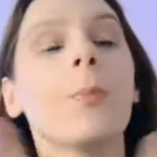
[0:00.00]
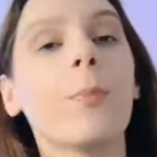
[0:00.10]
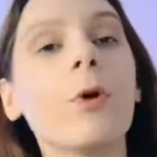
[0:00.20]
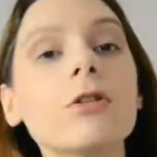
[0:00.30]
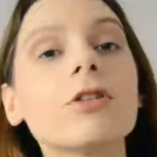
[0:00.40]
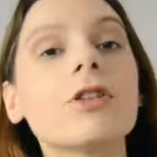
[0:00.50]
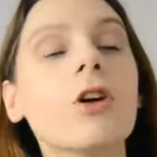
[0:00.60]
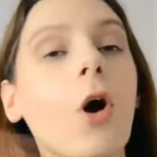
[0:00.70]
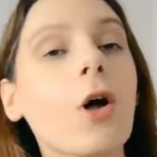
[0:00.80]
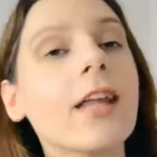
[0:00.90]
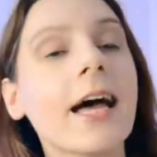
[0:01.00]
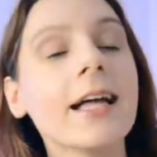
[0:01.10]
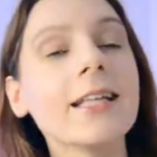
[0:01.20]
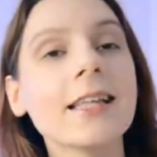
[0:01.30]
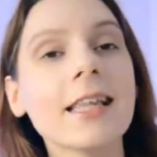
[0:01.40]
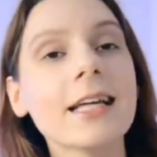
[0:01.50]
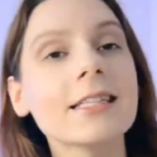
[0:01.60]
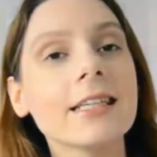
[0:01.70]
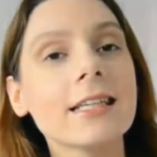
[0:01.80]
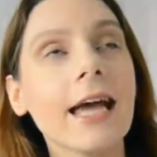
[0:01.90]
Post all that,
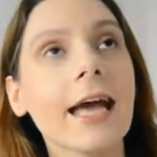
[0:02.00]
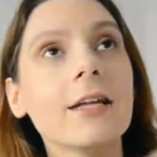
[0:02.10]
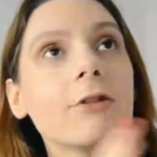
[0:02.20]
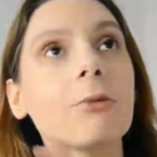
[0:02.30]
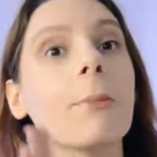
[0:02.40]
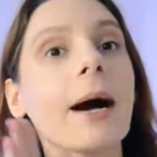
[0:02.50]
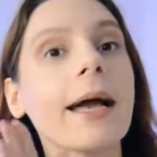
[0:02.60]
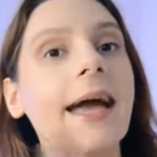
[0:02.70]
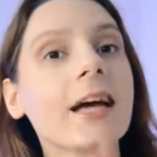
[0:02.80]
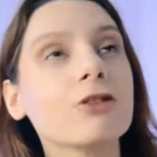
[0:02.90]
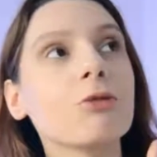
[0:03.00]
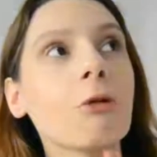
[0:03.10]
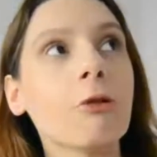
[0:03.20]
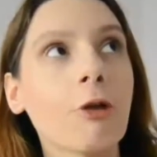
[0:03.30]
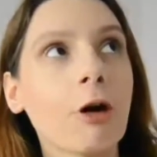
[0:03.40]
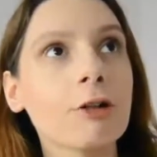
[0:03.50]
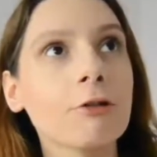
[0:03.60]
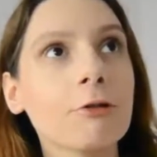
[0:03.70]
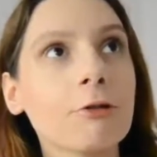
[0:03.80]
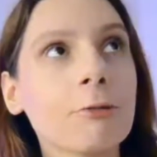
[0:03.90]
let's get into my actual
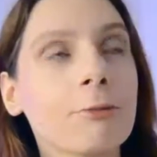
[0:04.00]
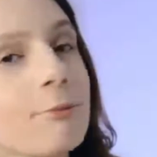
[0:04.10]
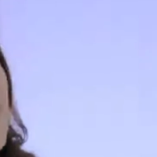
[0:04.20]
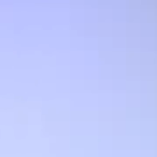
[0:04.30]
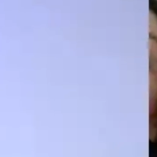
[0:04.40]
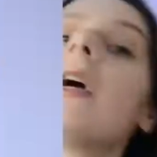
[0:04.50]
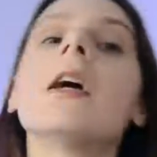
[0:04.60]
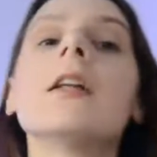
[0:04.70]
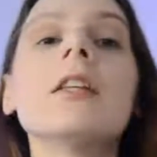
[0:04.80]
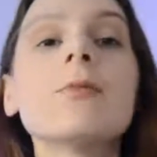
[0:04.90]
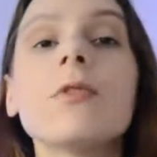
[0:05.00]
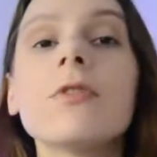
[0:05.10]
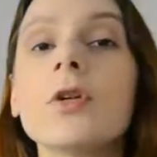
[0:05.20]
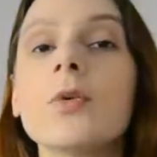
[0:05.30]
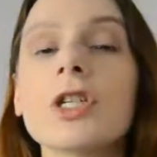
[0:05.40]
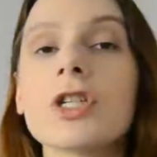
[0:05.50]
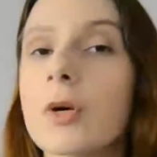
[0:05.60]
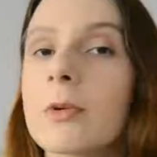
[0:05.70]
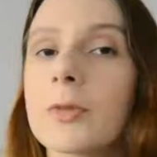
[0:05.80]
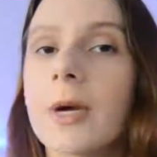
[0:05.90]
thoughts. This movie was
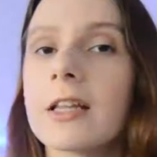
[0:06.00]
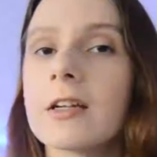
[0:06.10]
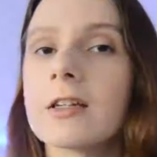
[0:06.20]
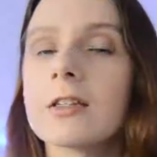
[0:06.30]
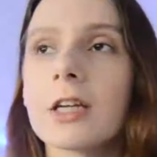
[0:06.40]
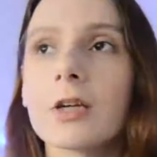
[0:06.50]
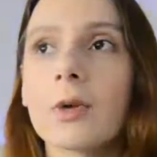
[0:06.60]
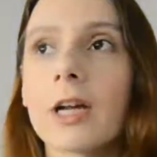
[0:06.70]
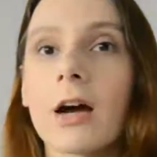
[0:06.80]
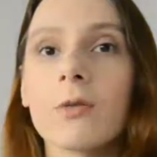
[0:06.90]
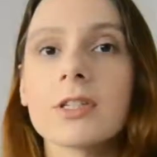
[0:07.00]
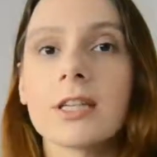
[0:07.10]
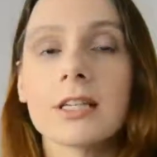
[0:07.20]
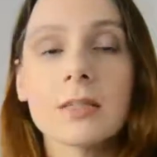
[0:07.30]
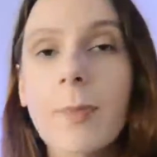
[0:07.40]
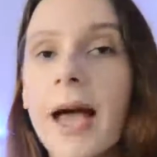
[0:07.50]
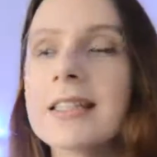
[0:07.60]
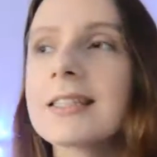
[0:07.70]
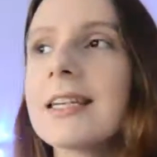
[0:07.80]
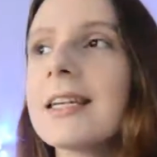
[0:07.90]
so much better than what I was
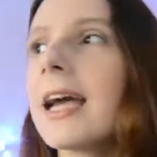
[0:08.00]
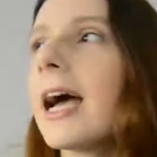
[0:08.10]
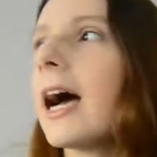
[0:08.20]
expecting.